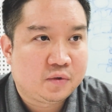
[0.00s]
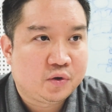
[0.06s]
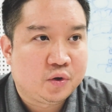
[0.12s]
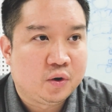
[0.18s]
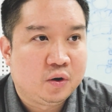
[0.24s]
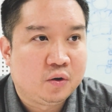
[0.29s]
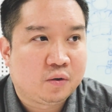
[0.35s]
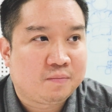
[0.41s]

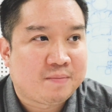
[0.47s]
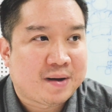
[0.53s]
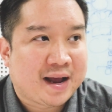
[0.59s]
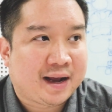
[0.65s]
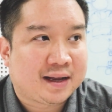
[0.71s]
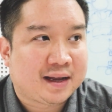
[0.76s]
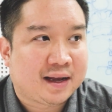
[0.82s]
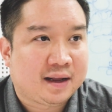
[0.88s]
You look
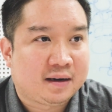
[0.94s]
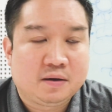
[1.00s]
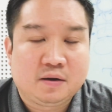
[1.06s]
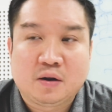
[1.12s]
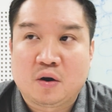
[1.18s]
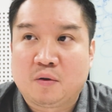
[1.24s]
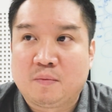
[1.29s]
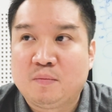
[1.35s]
back at,
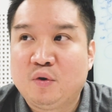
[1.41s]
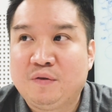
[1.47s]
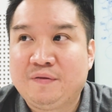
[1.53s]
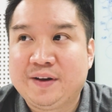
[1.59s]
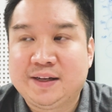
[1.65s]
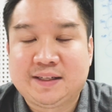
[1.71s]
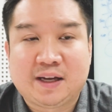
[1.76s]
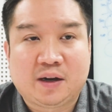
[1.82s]

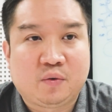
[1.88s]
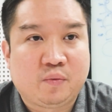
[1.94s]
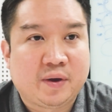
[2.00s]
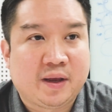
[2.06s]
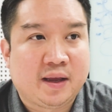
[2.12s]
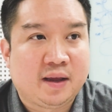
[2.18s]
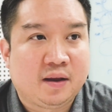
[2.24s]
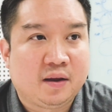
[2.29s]
movies that
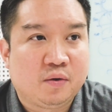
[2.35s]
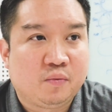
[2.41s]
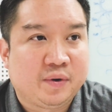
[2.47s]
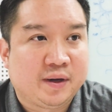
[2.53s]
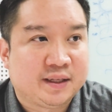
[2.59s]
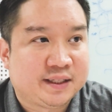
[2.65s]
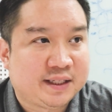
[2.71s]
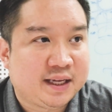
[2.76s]
we
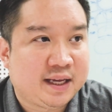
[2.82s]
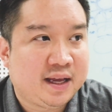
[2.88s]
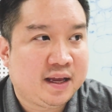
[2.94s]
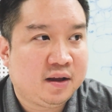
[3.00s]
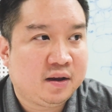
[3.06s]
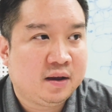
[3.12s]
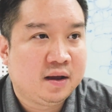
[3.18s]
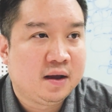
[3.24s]

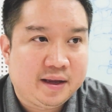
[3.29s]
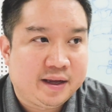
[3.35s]
see,